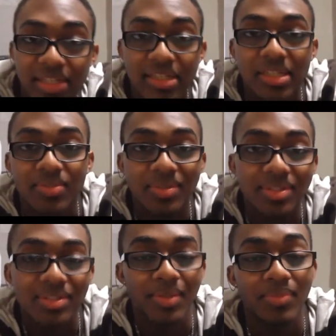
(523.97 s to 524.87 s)
yeah, I'm
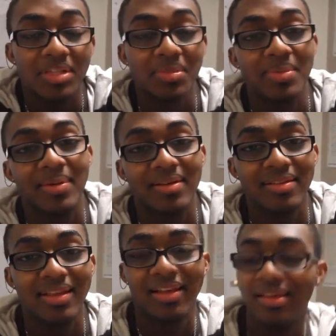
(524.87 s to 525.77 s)
gonna stop running my
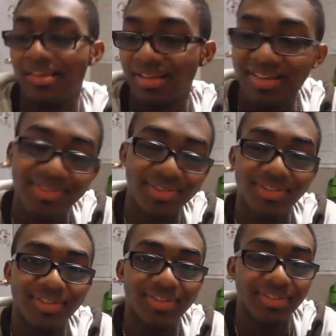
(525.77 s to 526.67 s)
mouth. Thanks
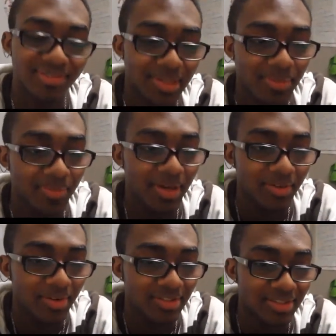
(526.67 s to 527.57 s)
for stopping by
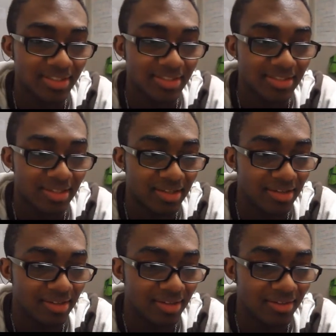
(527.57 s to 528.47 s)
and watching this.
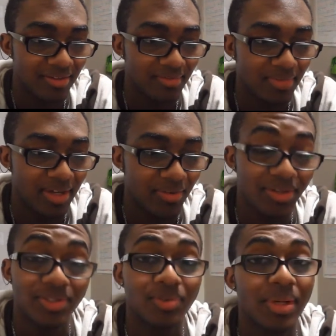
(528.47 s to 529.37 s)
I
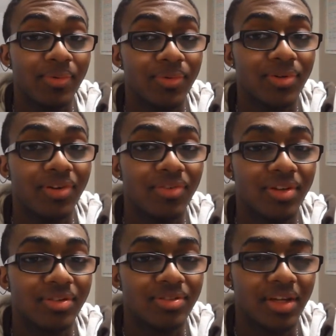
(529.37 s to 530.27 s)
watch subscriber roll call
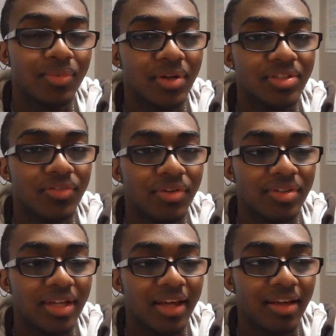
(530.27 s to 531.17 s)
videos, I watched a few
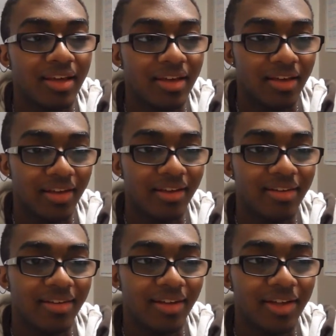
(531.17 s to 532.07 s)
today.
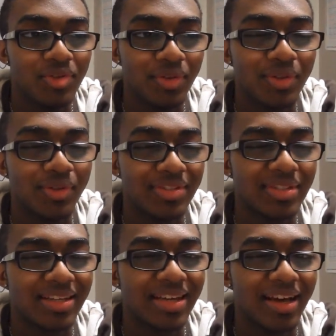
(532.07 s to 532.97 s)
And it's really cool
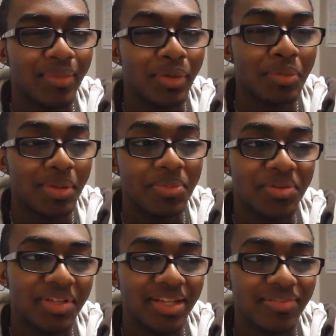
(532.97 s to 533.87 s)
seeing how many
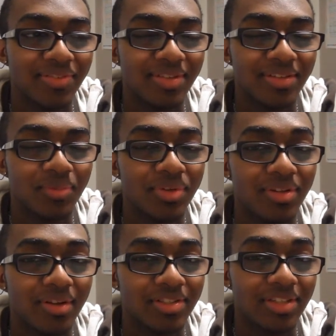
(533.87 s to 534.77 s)
people
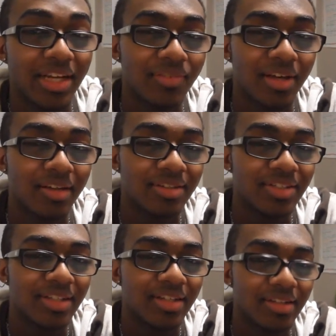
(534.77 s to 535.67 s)
Will and RJ have
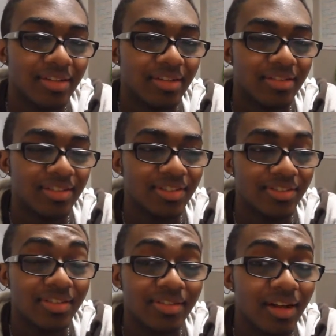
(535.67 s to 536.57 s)
encountered.
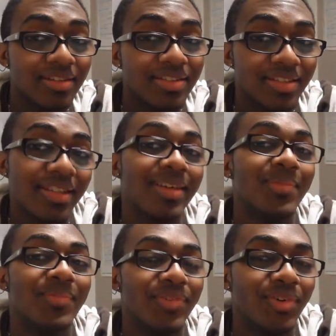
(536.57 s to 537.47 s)
So congrats to
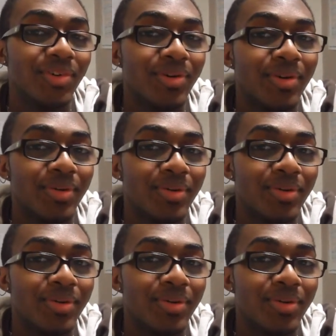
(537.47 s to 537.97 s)
them for